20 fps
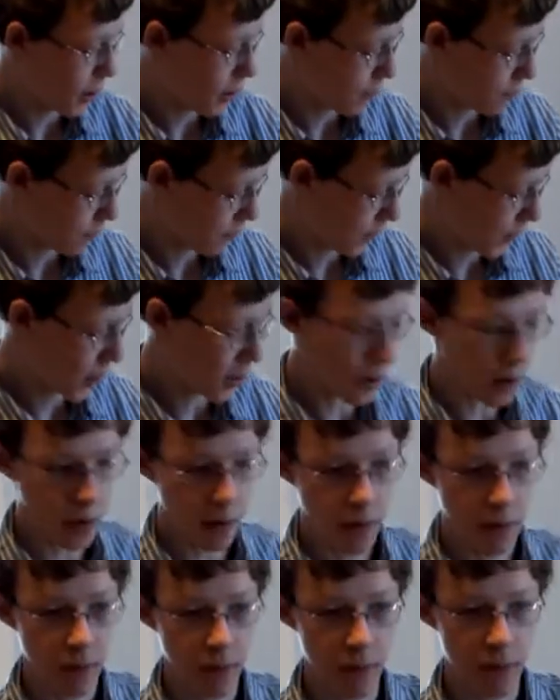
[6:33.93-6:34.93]
And
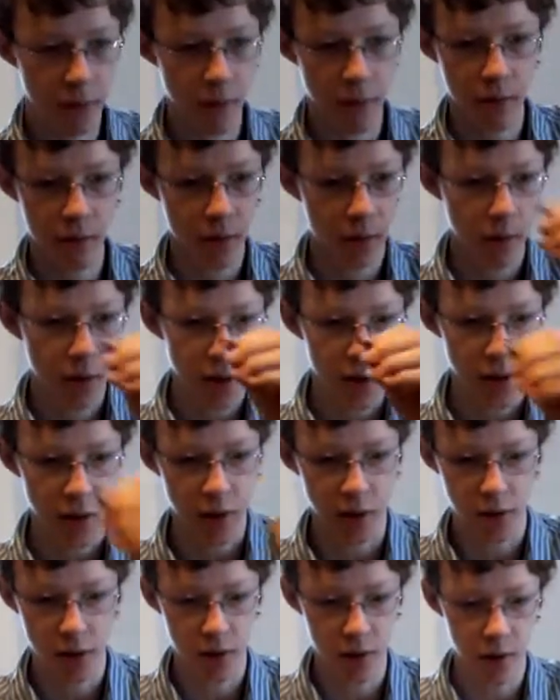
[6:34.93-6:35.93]
then
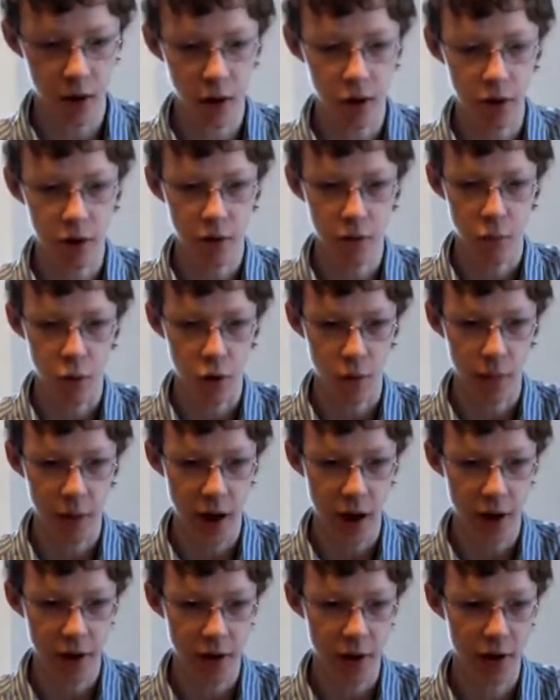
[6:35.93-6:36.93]
this is also more
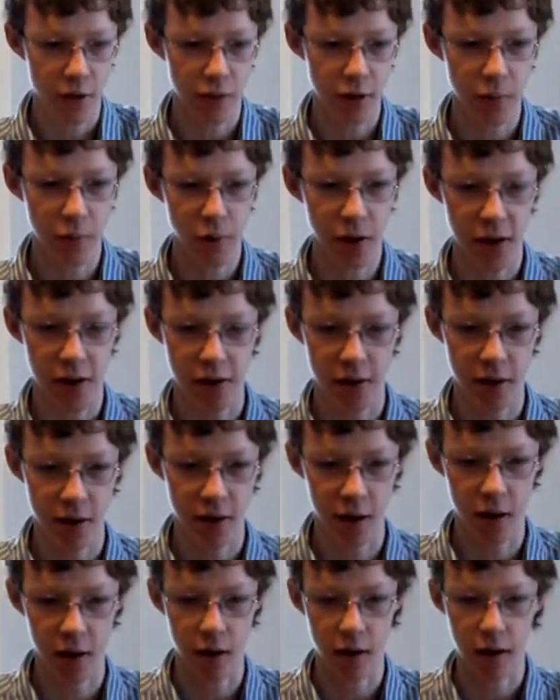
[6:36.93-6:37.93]
padding, so it's
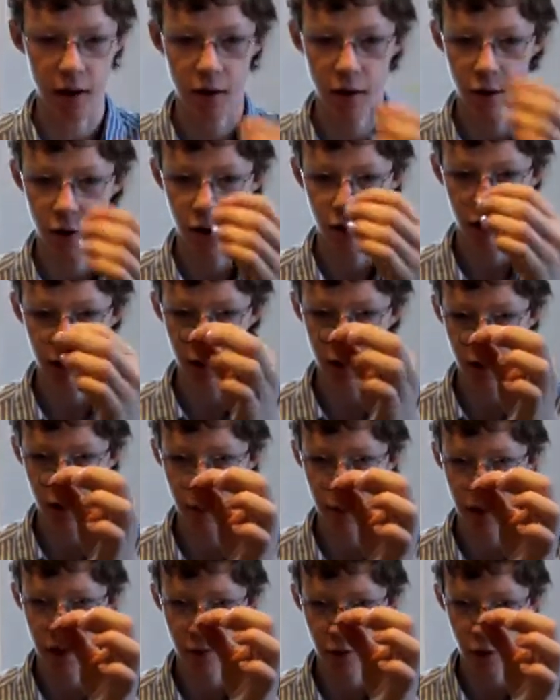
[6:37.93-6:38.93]
plastic on a
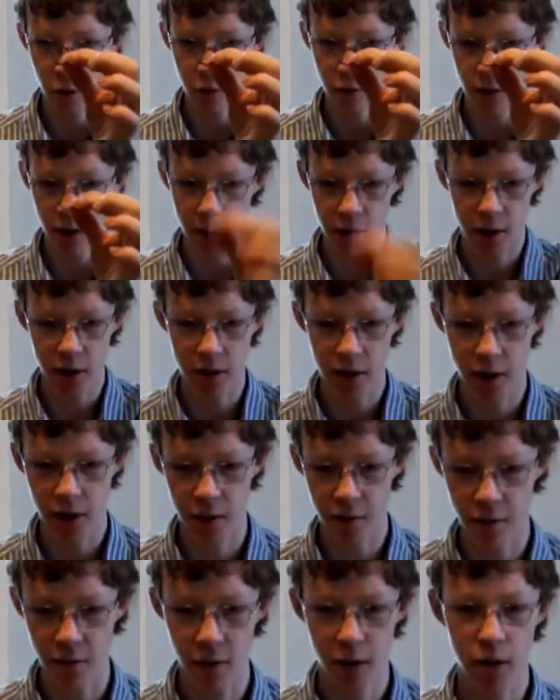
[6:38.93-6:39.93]
little bit of O-ring
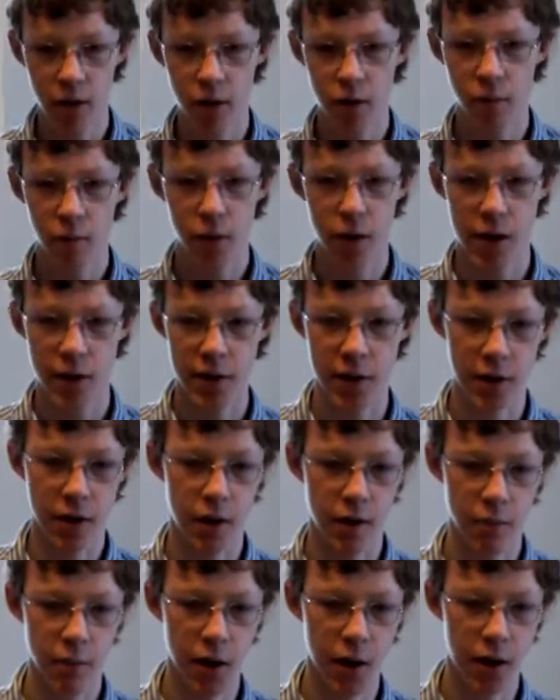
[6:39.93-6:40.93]
instead of
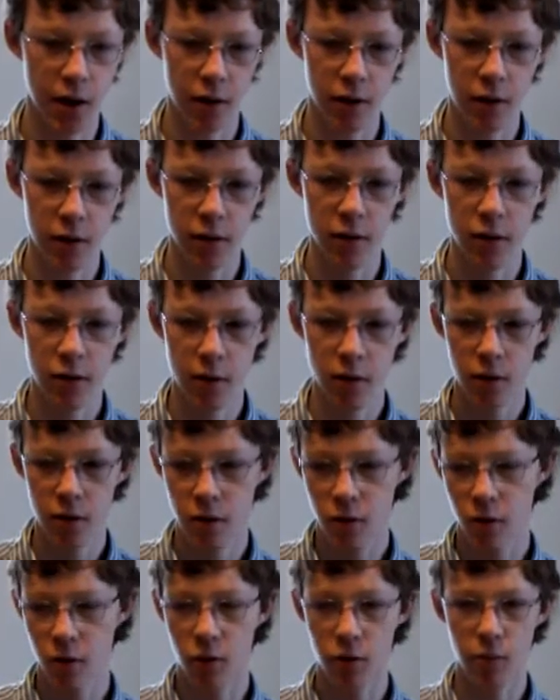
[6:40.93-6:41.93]
plastic on metal
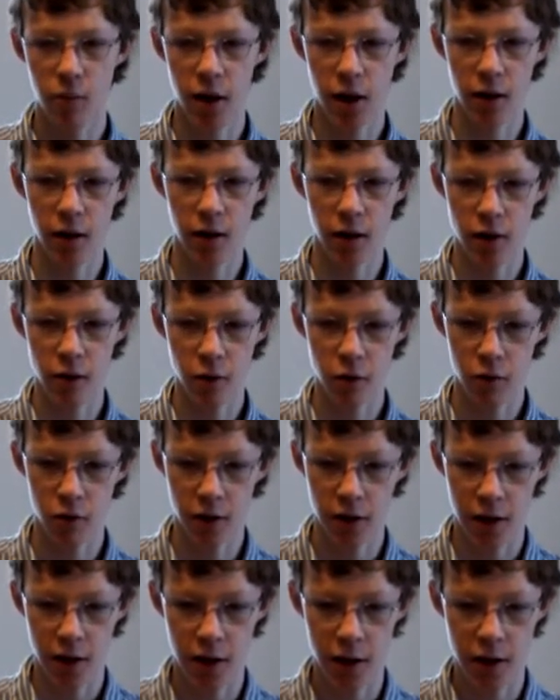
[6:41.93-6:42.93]
or metal on
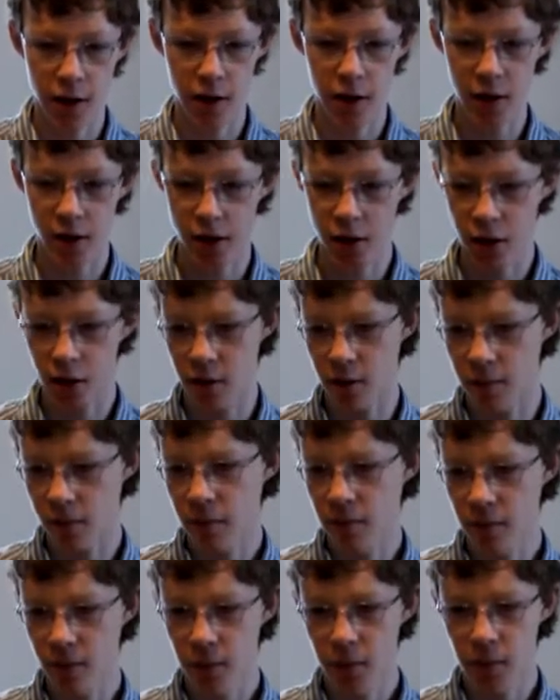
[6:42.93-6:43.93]
O-ring hitting each
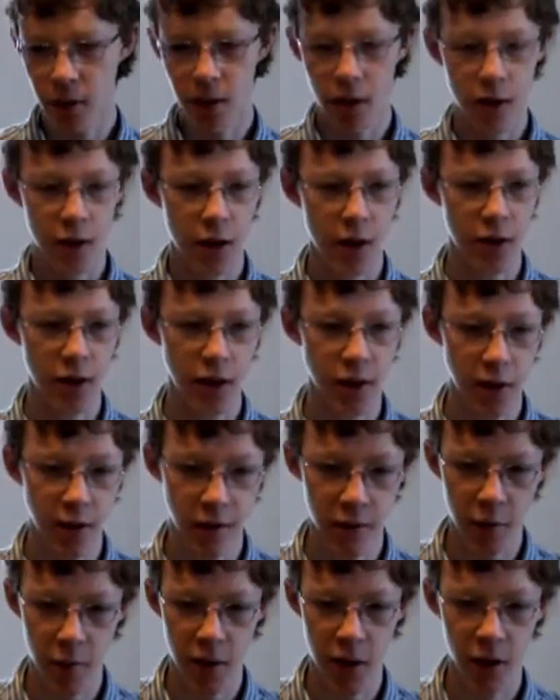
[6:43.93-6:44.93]
other. That's what I
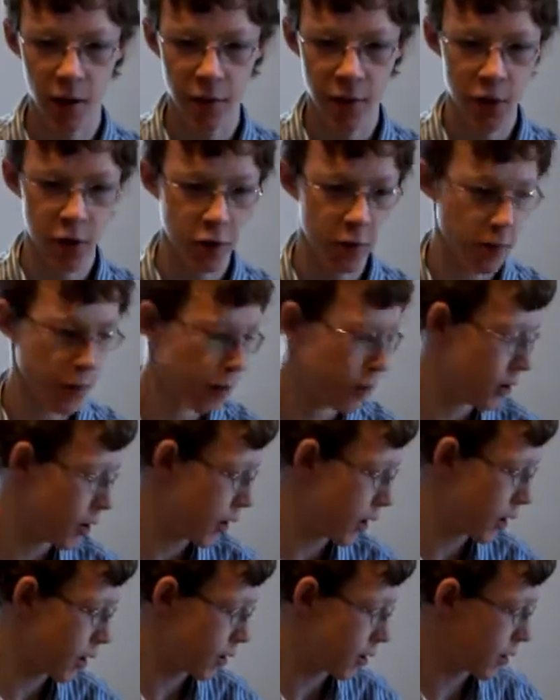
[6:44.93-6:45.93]
did for my Alpha Trooper,
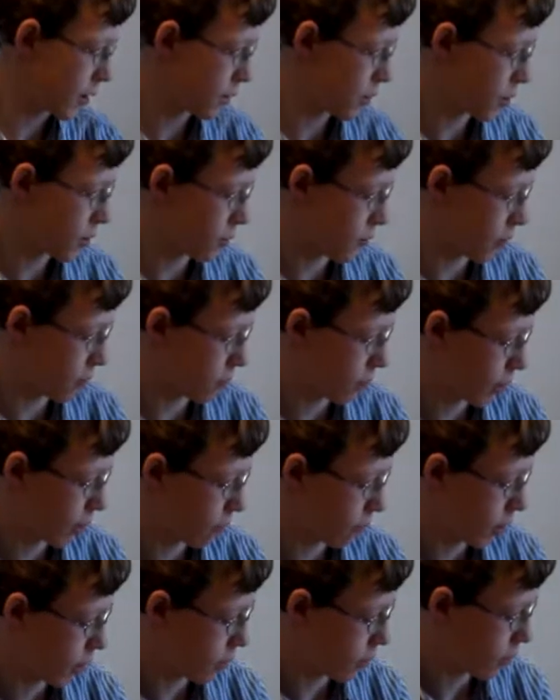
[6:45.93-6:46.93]
and it seems to work
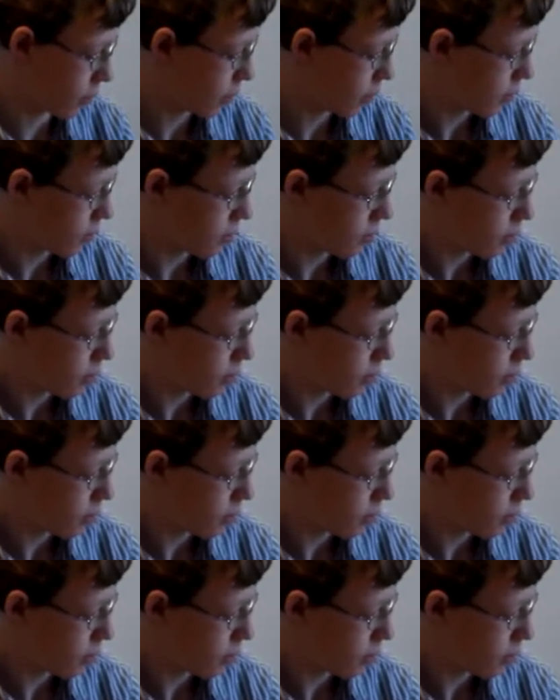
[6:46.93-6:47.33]
really well.